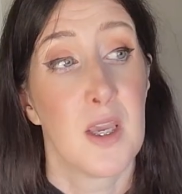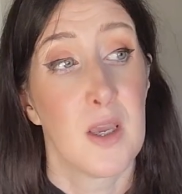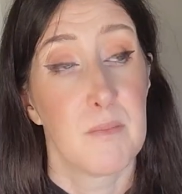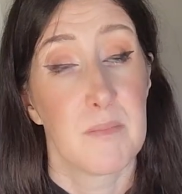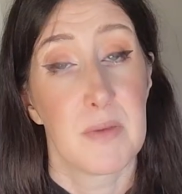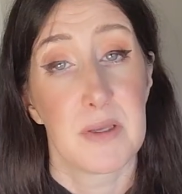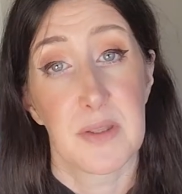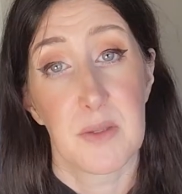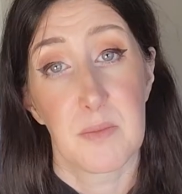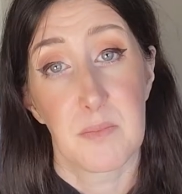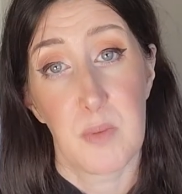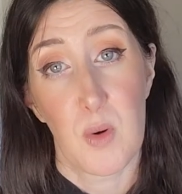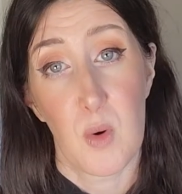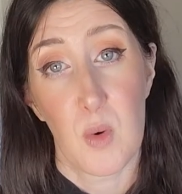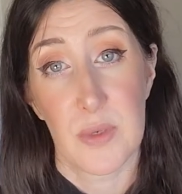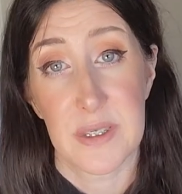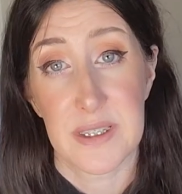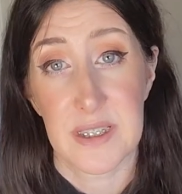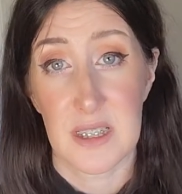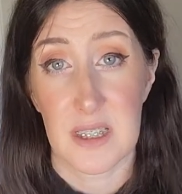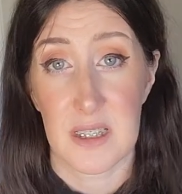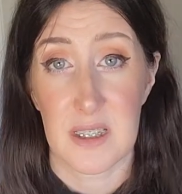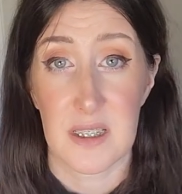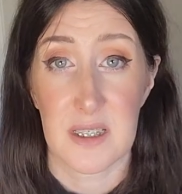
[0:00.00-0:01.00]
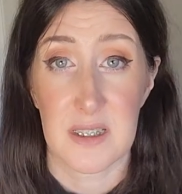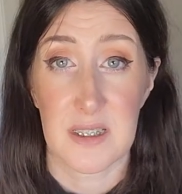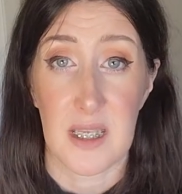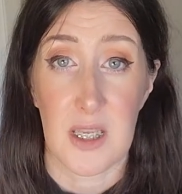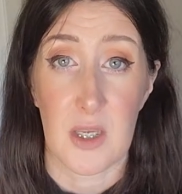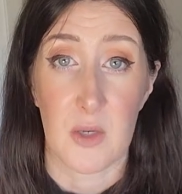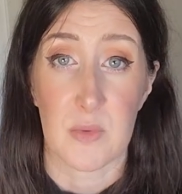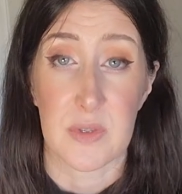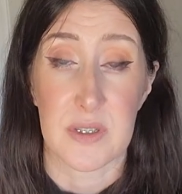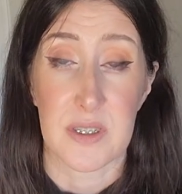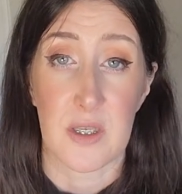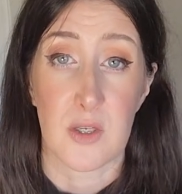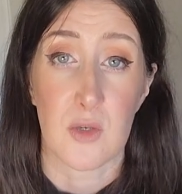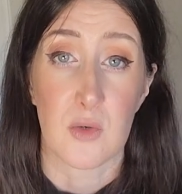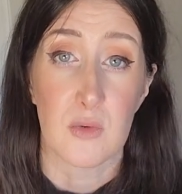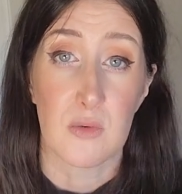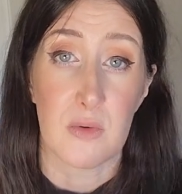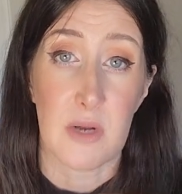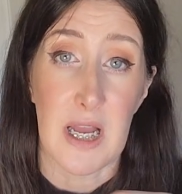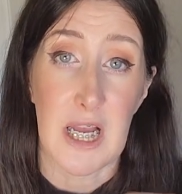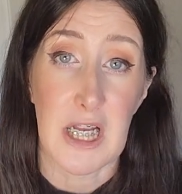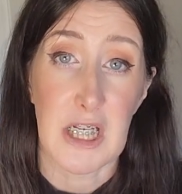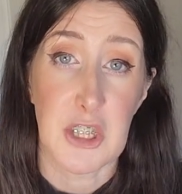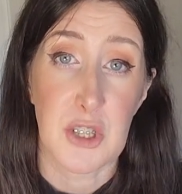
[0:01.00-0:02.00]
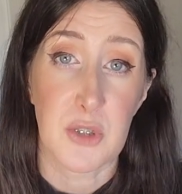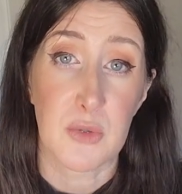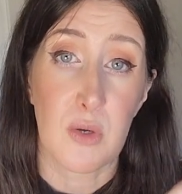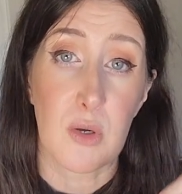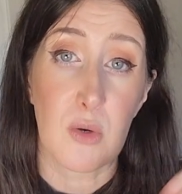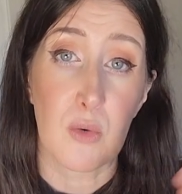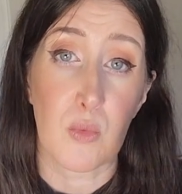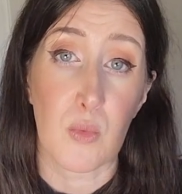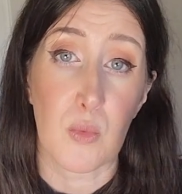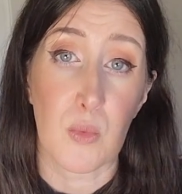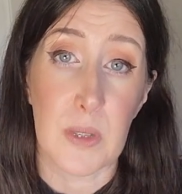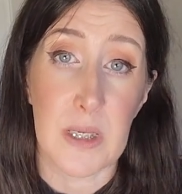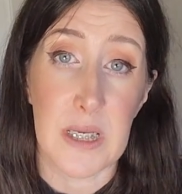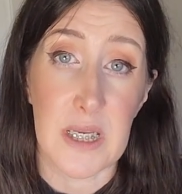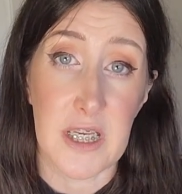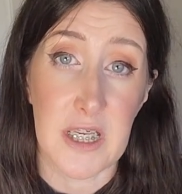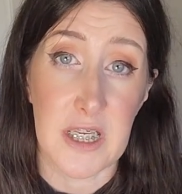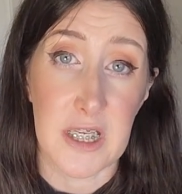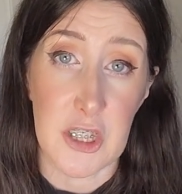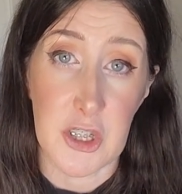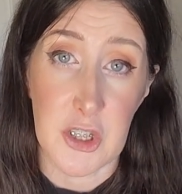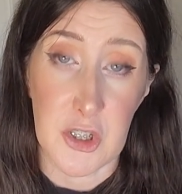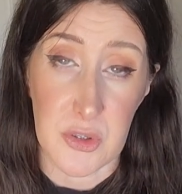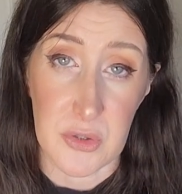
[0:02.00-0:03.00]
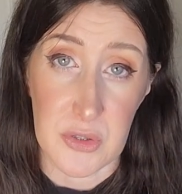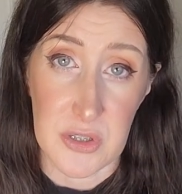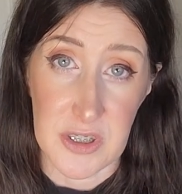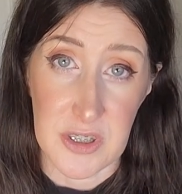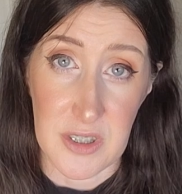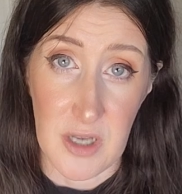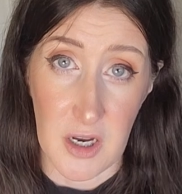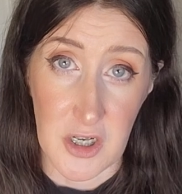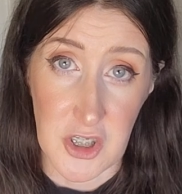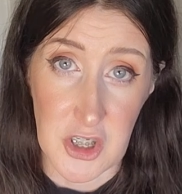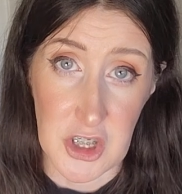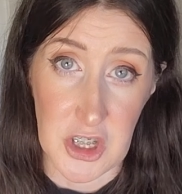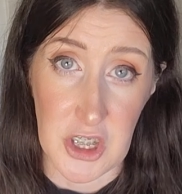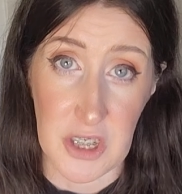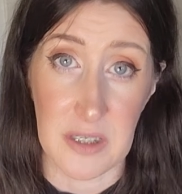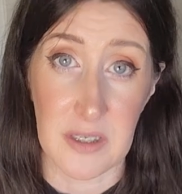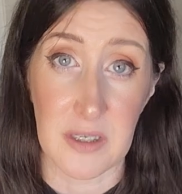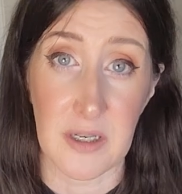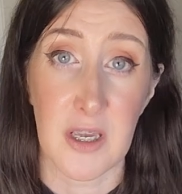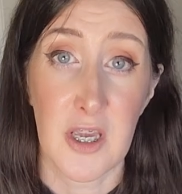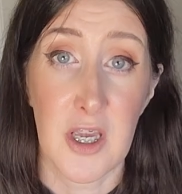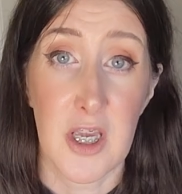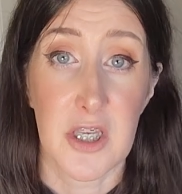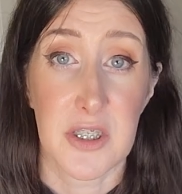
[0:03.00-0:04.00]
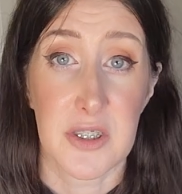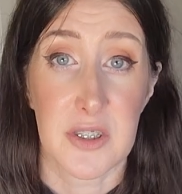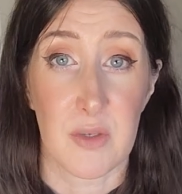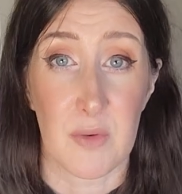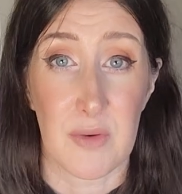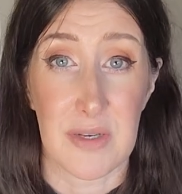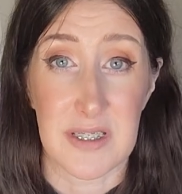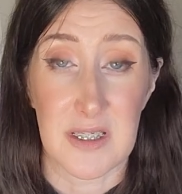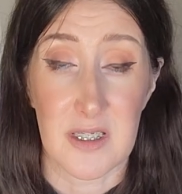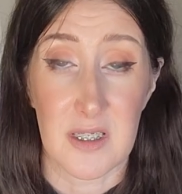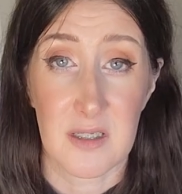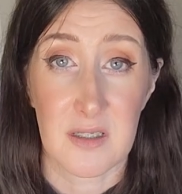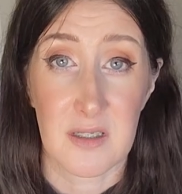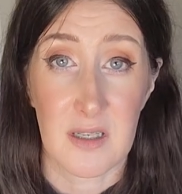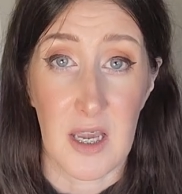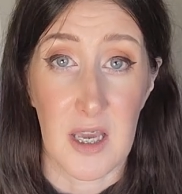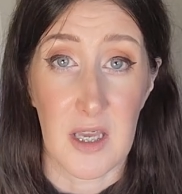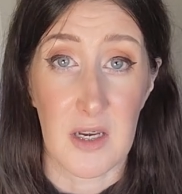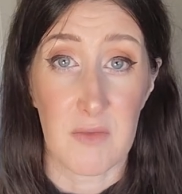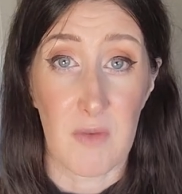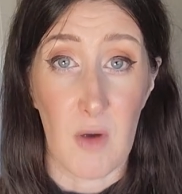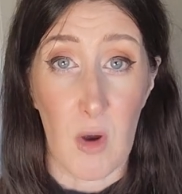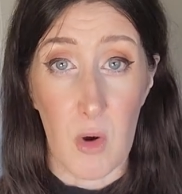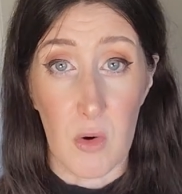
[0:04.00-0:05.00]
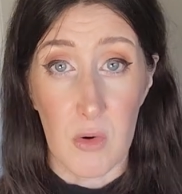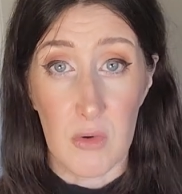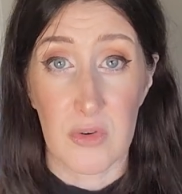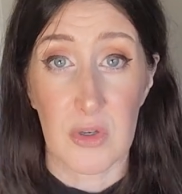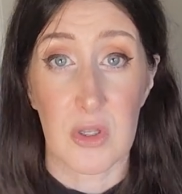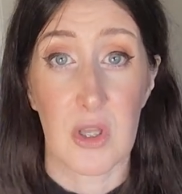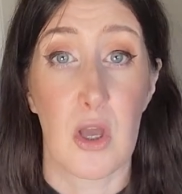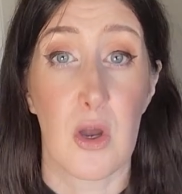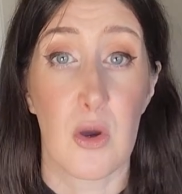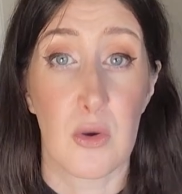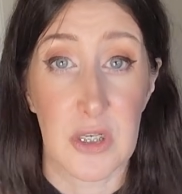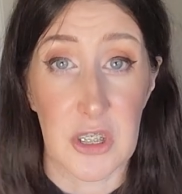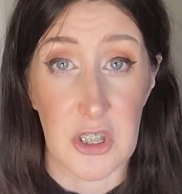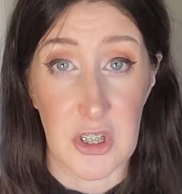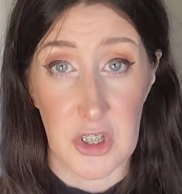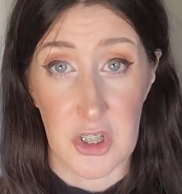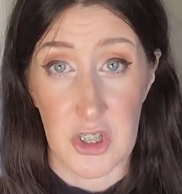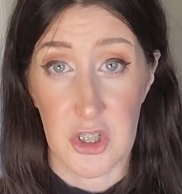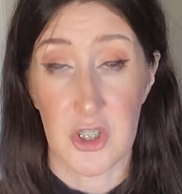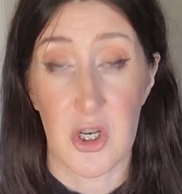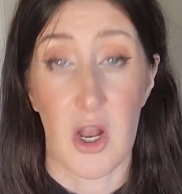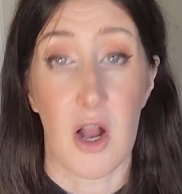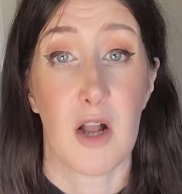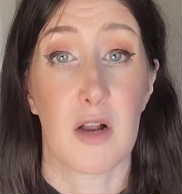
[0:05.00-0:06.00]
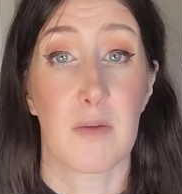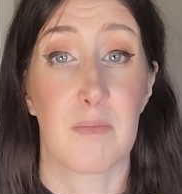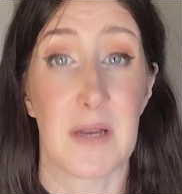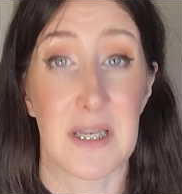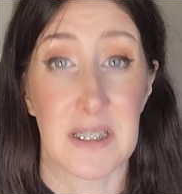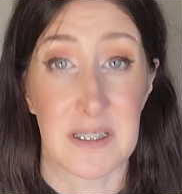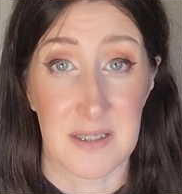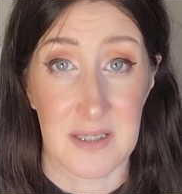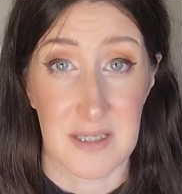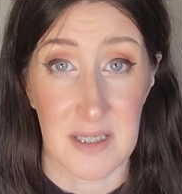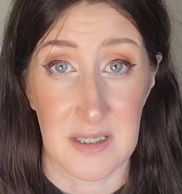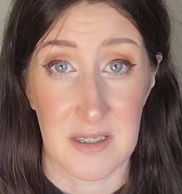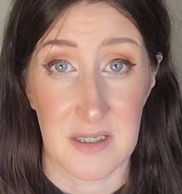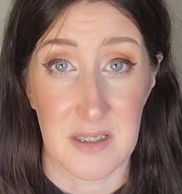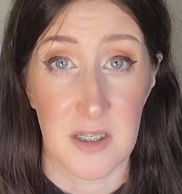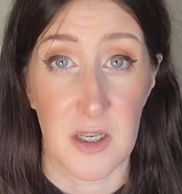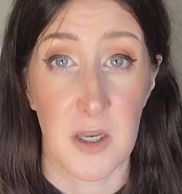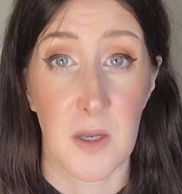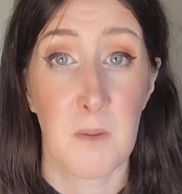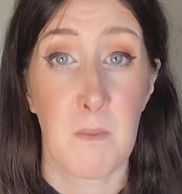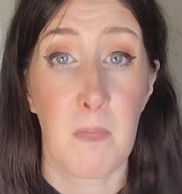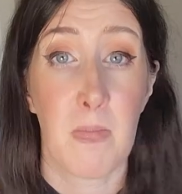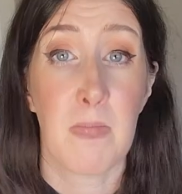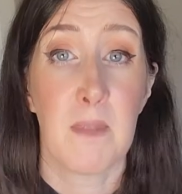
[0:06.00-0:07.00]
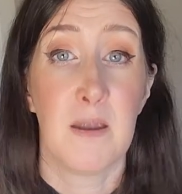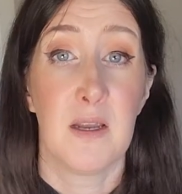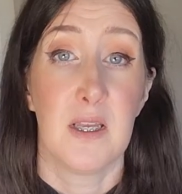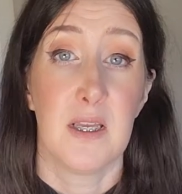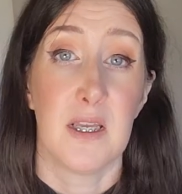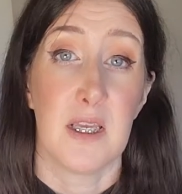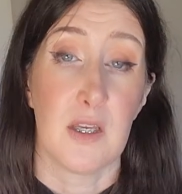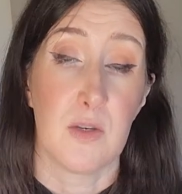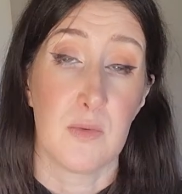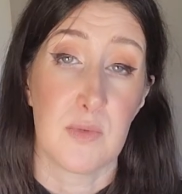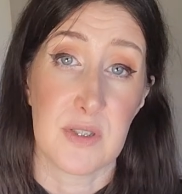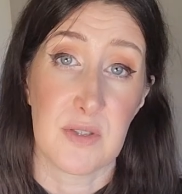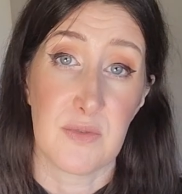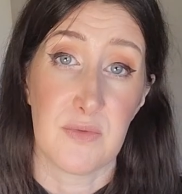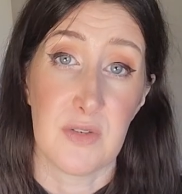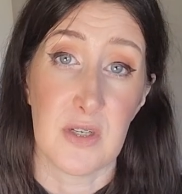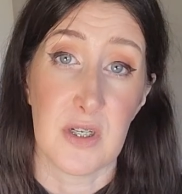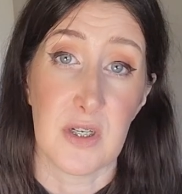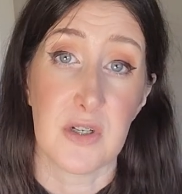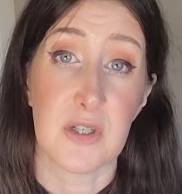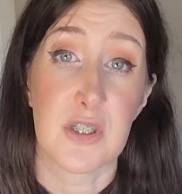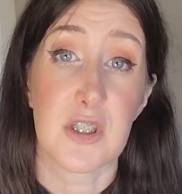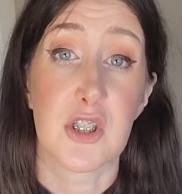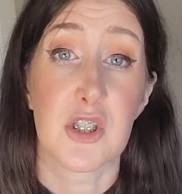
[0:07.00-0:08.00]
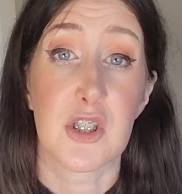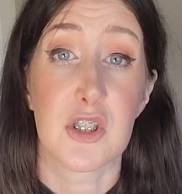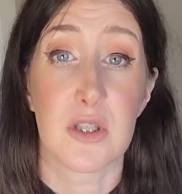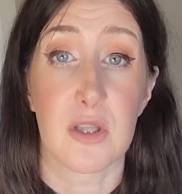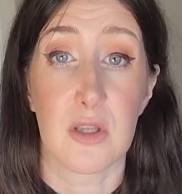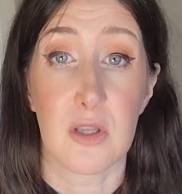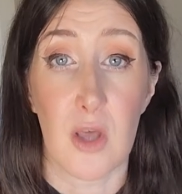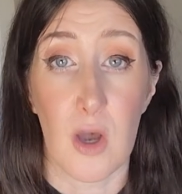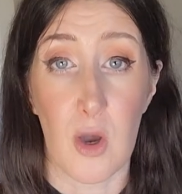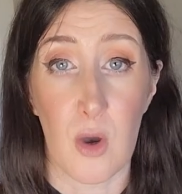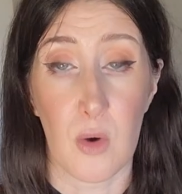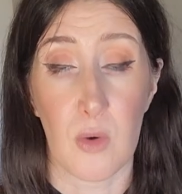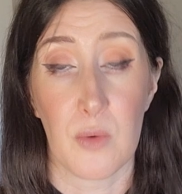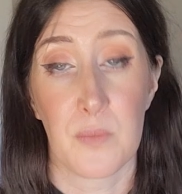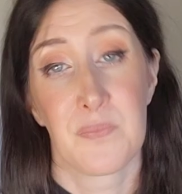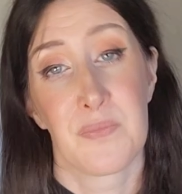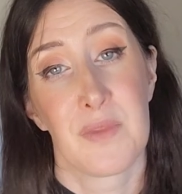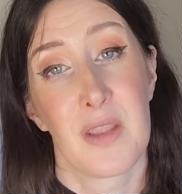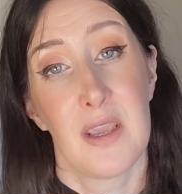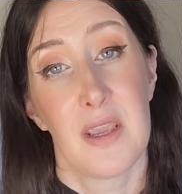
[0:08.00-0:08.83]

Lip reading: But the point is, it was a gradual reintroduction. So I didn't kind of overload and shock my system. It was very slow.